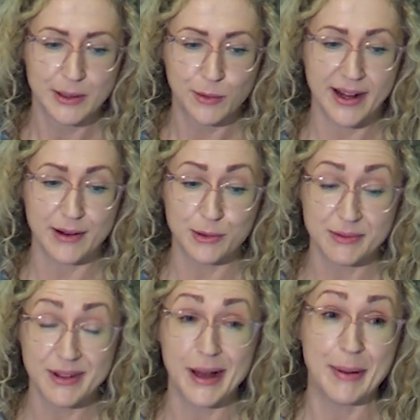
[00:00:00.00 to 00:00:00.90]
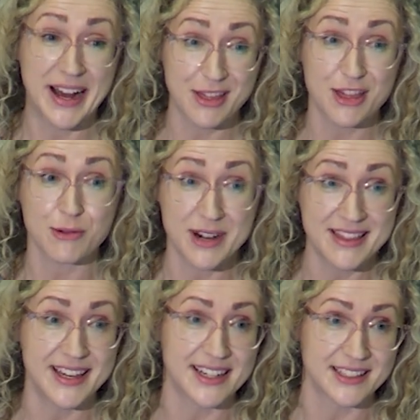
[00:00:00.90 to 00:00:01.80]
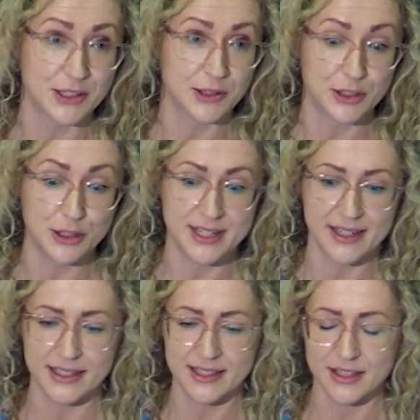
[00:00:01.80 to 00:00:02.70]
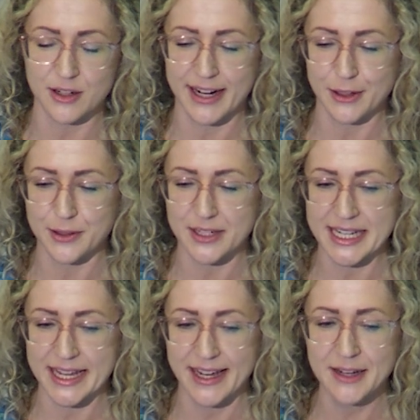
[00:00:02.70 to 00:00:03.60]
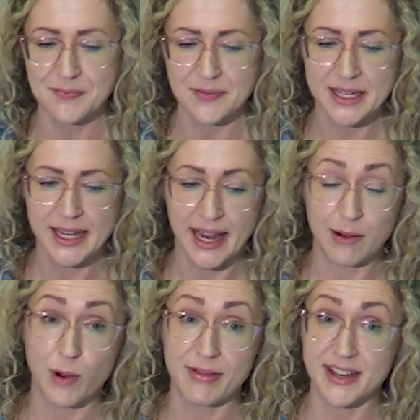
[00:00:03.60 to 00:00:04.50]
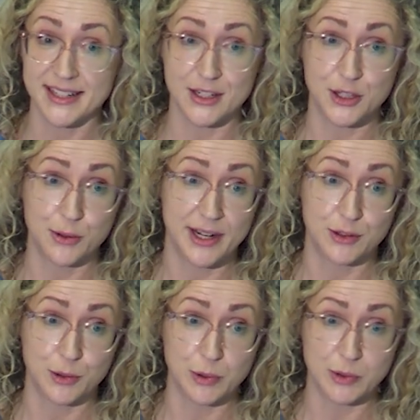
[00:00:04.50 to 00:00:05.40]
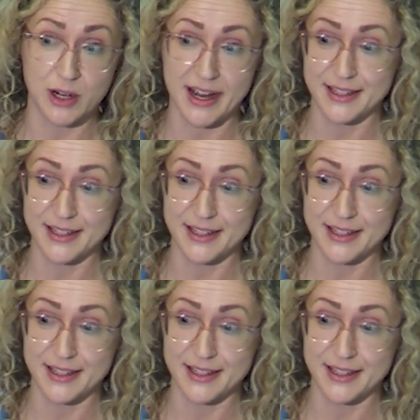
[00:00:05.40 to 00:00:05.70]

Well, about 3,000 odd New Zealanders are diagnosed a year and 1,200 will die.